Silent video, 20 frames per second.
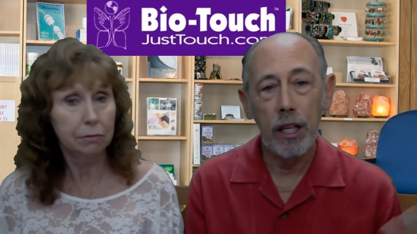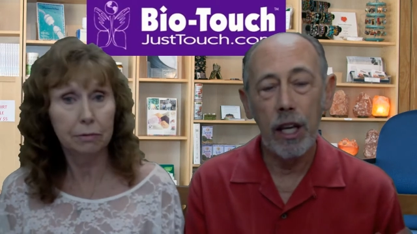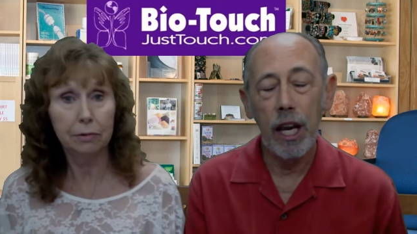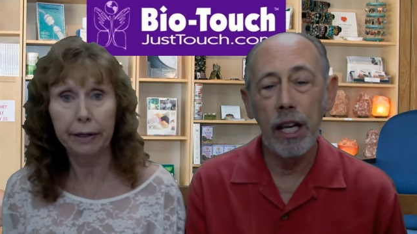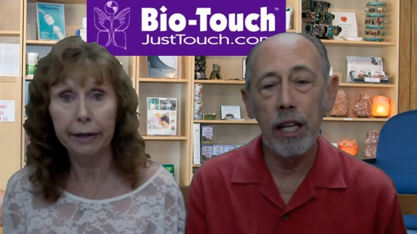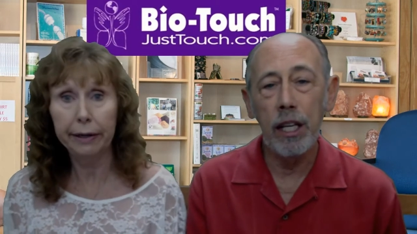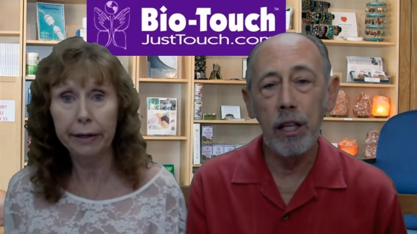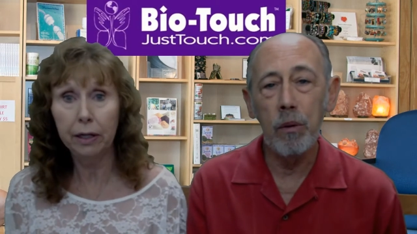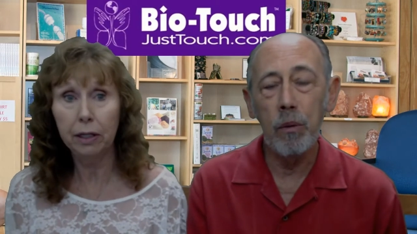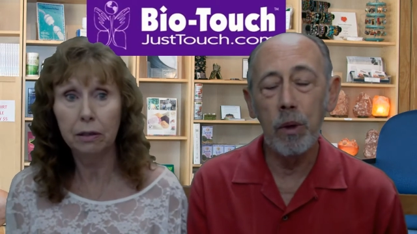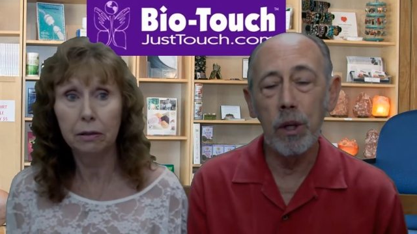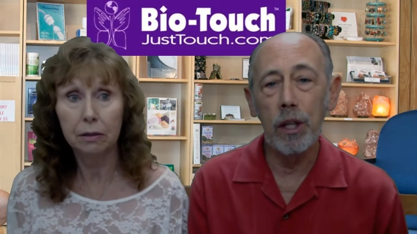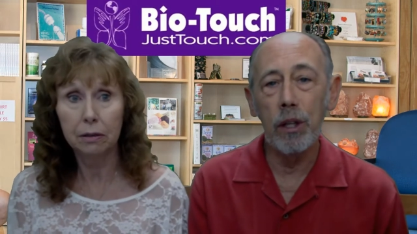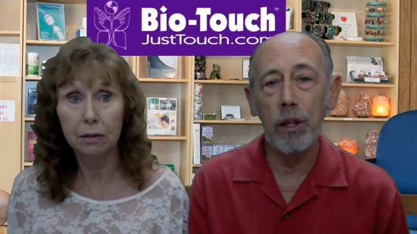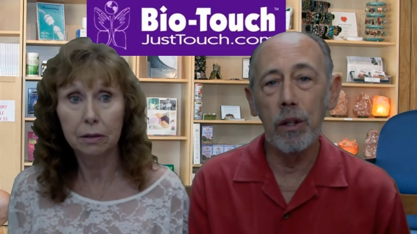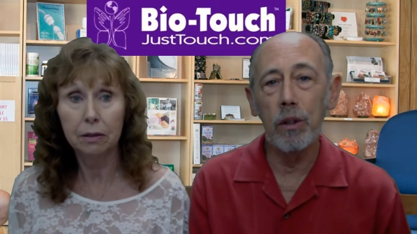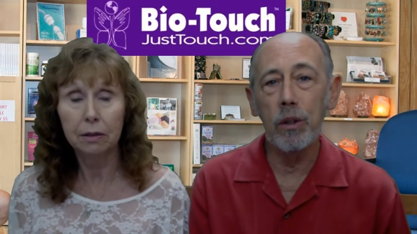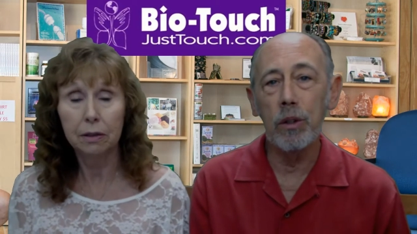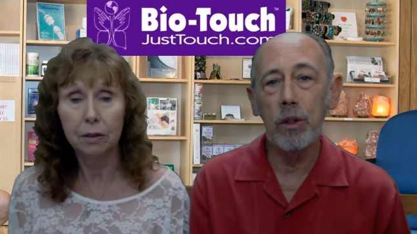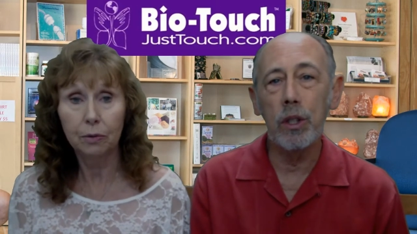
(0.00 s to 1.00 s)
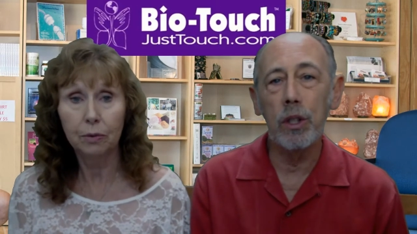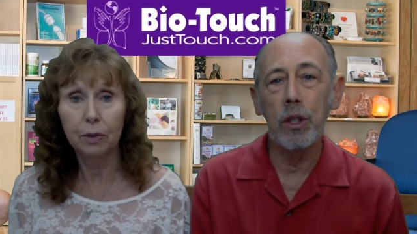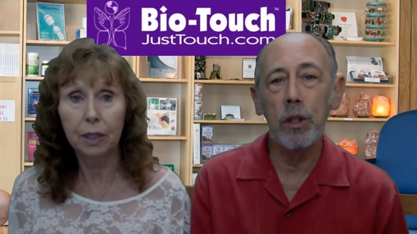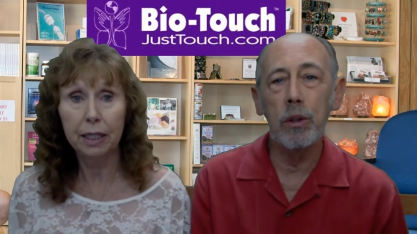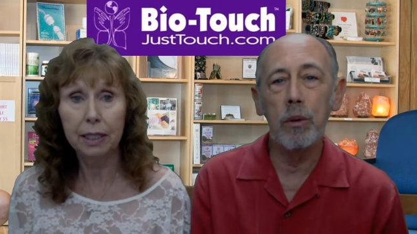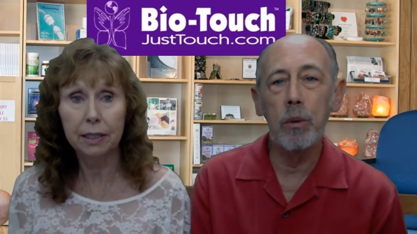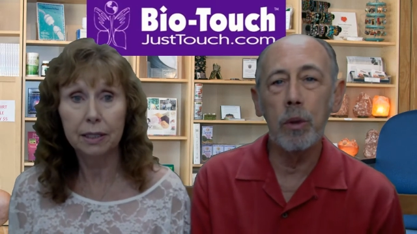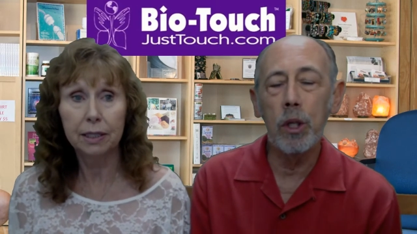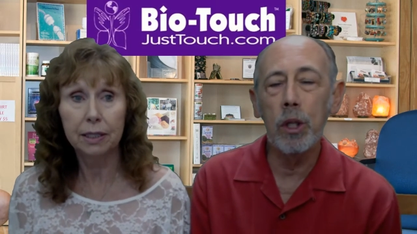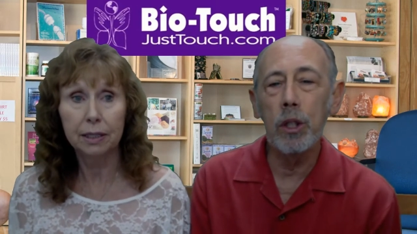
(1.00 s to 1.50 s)
Speaker 1: any yeah. one of those could,
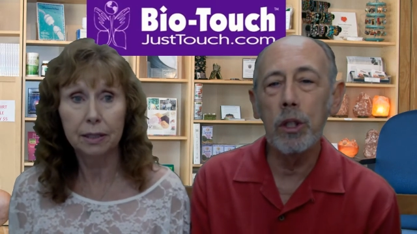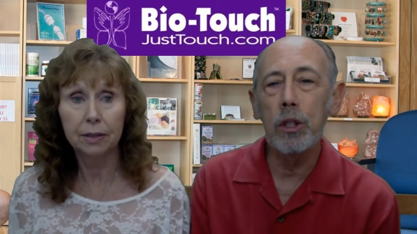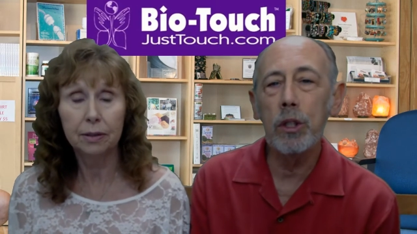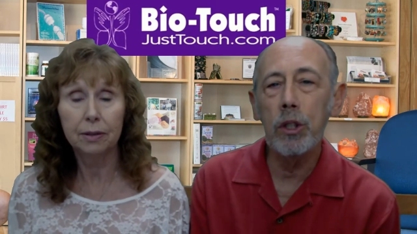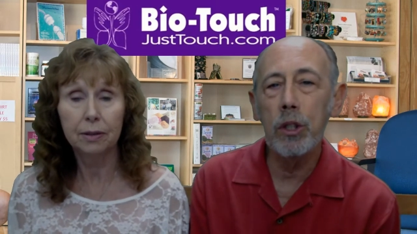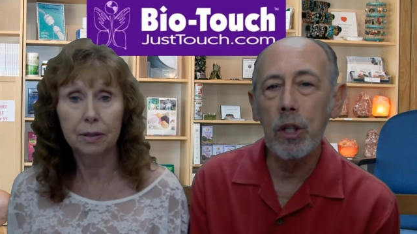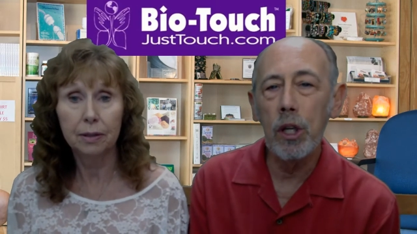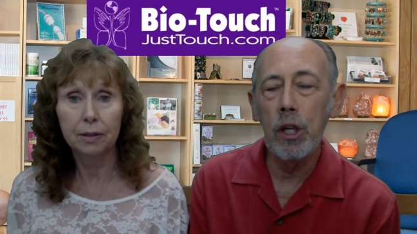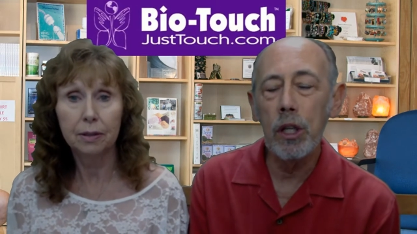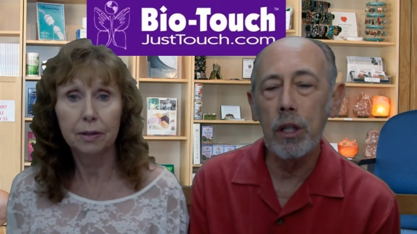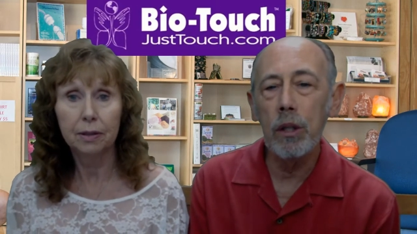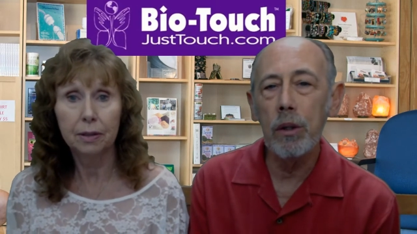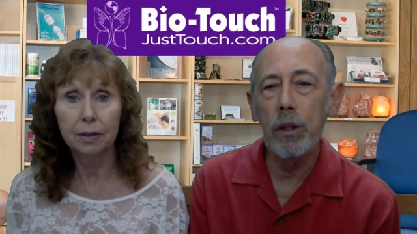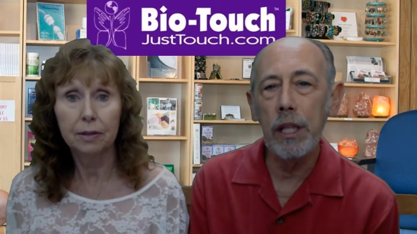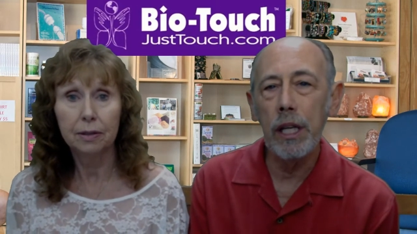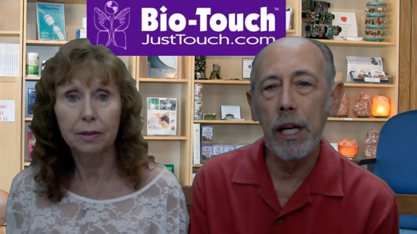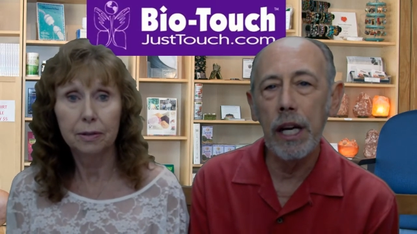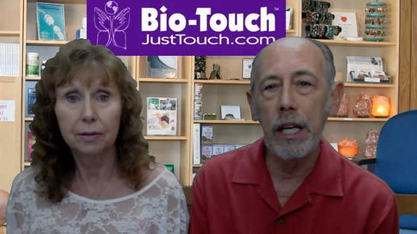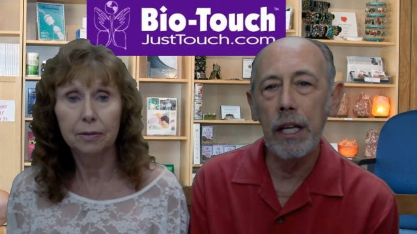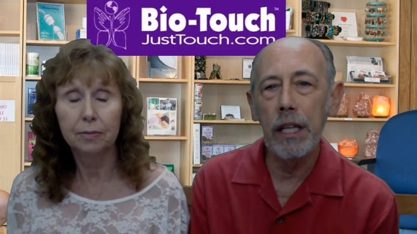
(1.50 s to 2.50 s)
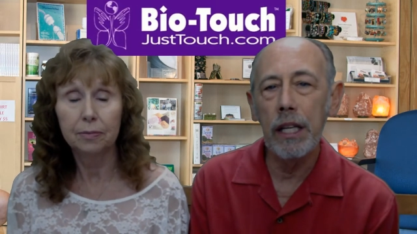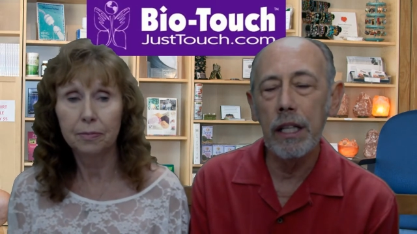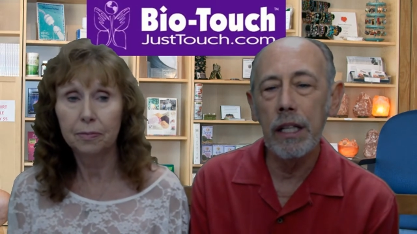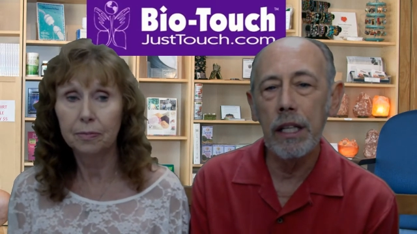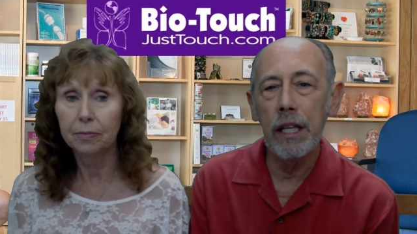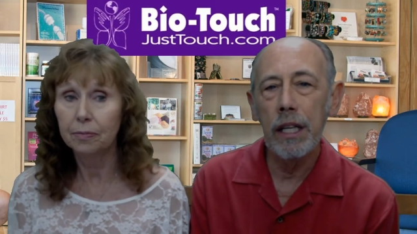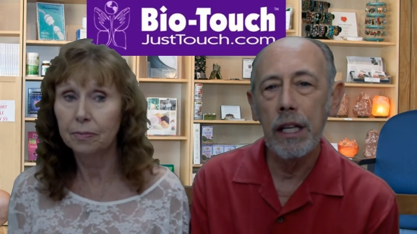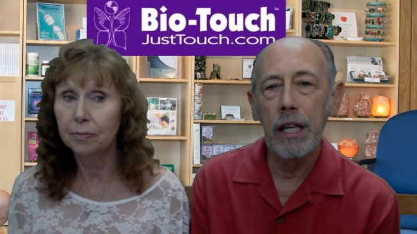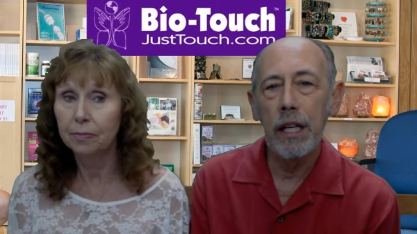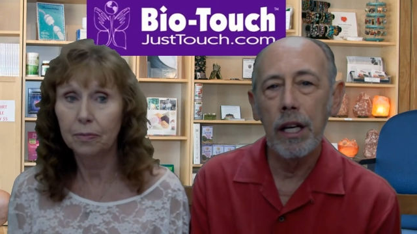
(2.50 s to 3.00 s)
right. could start
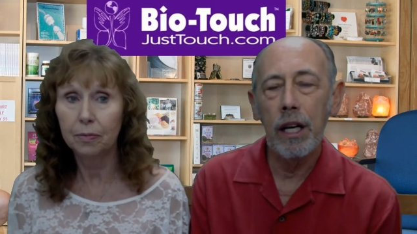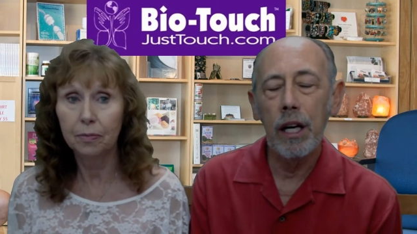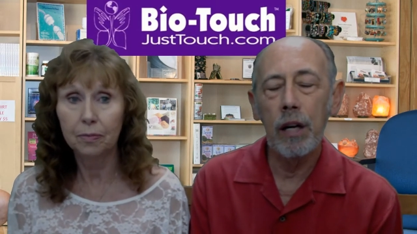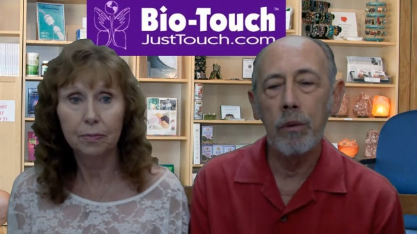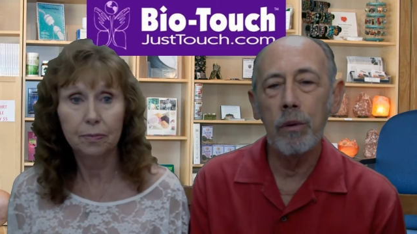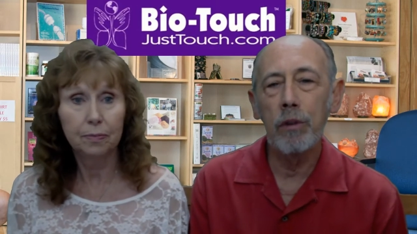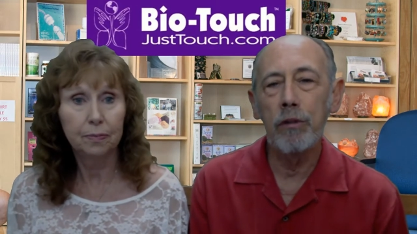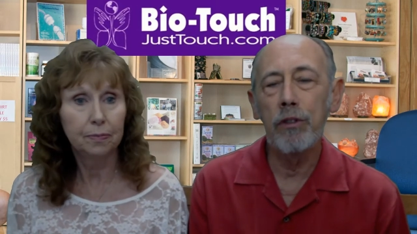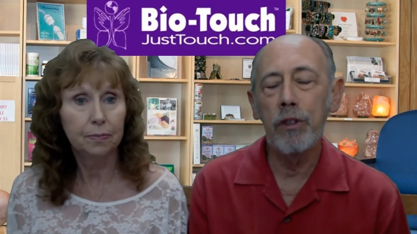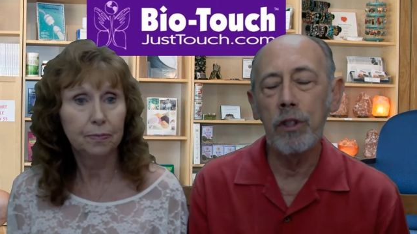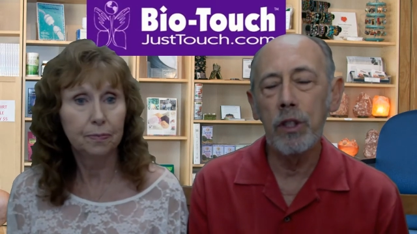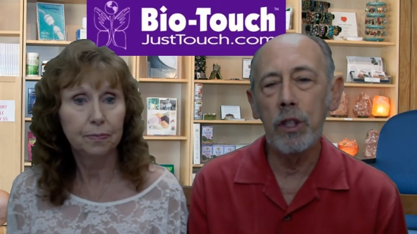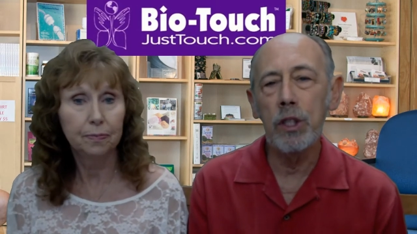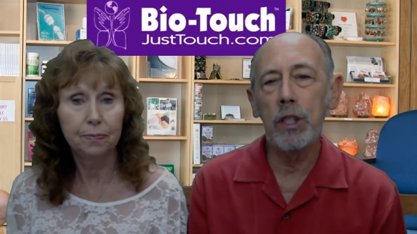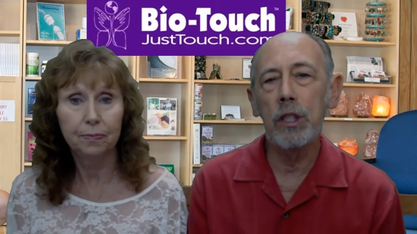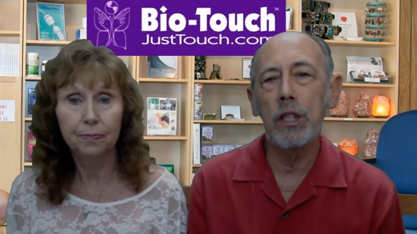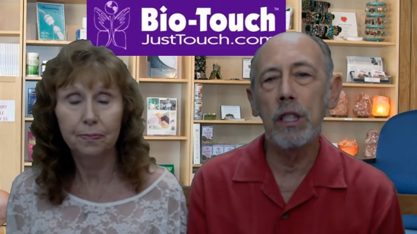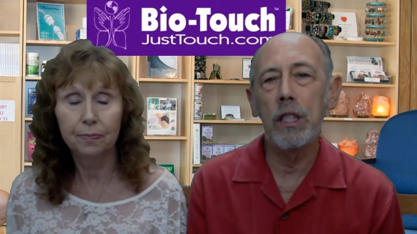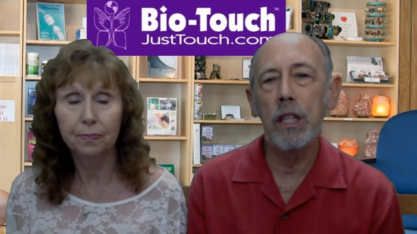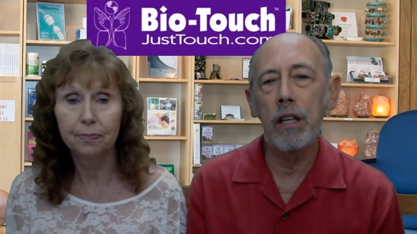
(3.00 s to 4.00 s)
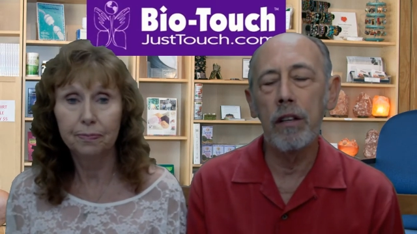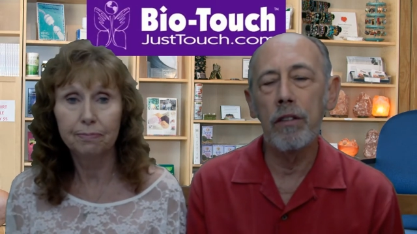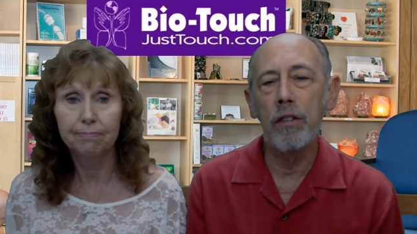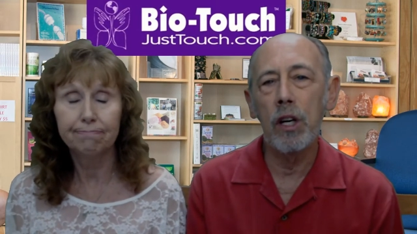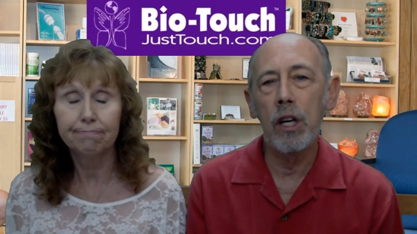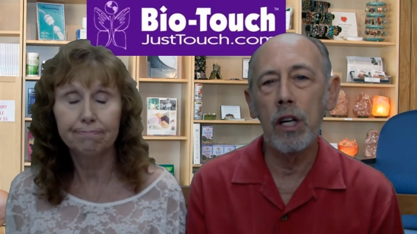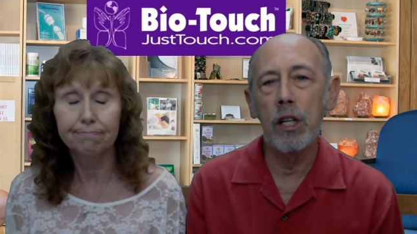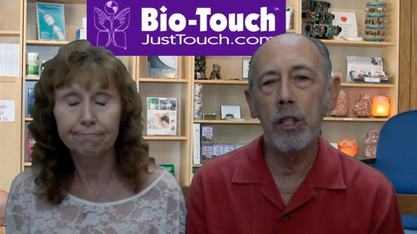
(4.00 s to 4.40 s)
creating a reversal of our